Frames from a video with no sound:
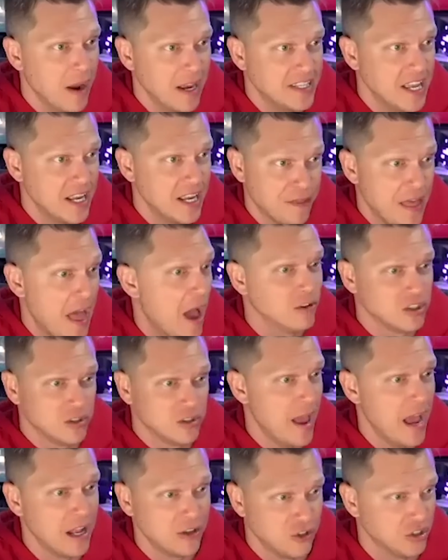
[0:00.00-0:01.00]
might take 1,000
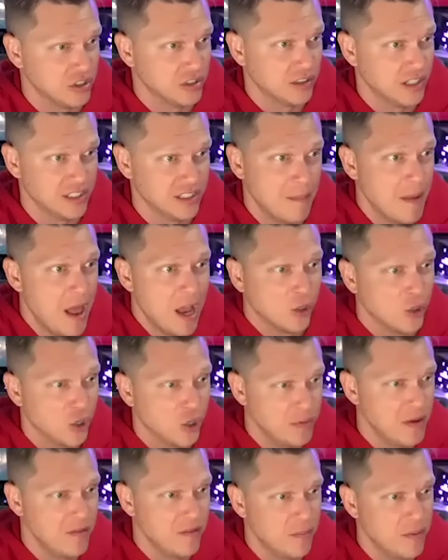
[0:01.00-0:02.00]
matches because I'm not good
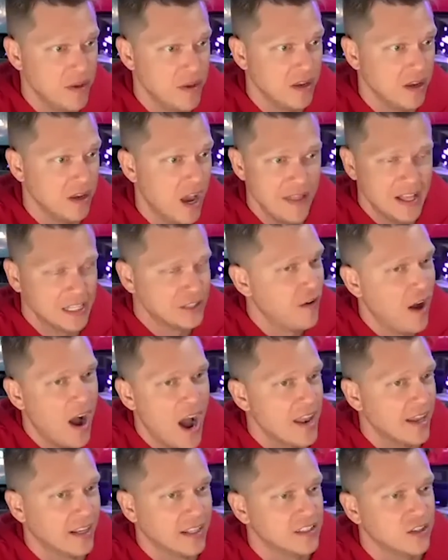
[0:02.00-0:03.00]
at PvP, and that's
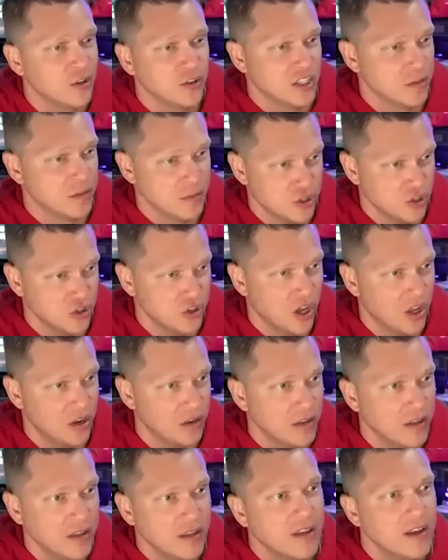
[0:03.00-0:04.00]
fine. I can still get the mission
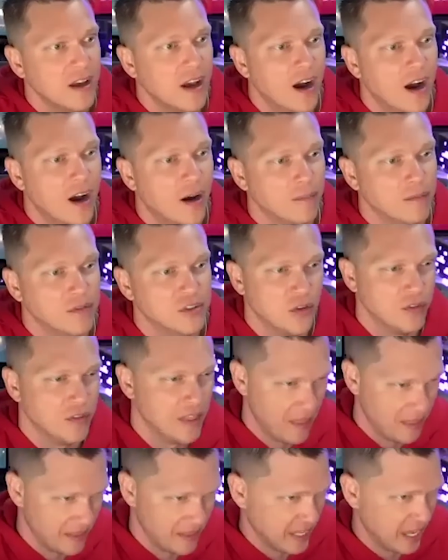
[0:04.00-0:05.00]
done. So
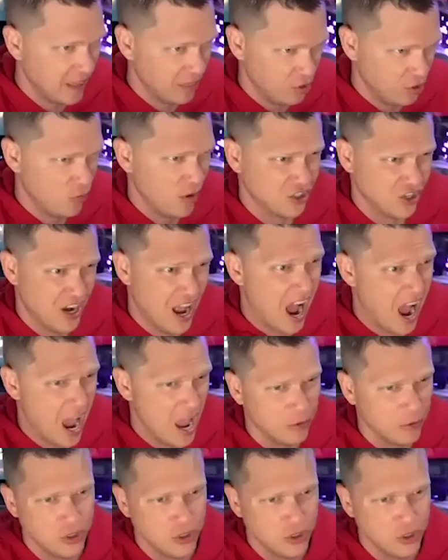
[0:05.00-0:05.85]
that's kind of the direction I